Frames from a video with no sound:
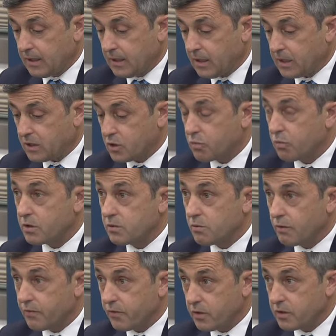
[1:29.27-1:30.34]
Each was
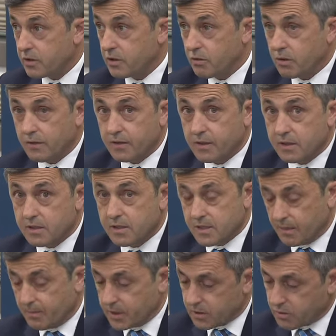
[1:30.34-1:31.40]
referred to in the
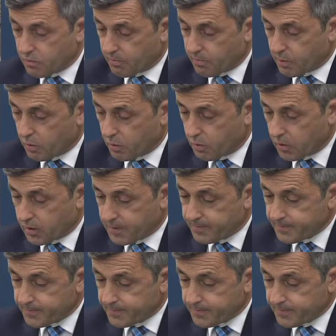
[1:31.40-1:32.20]
Simmons report.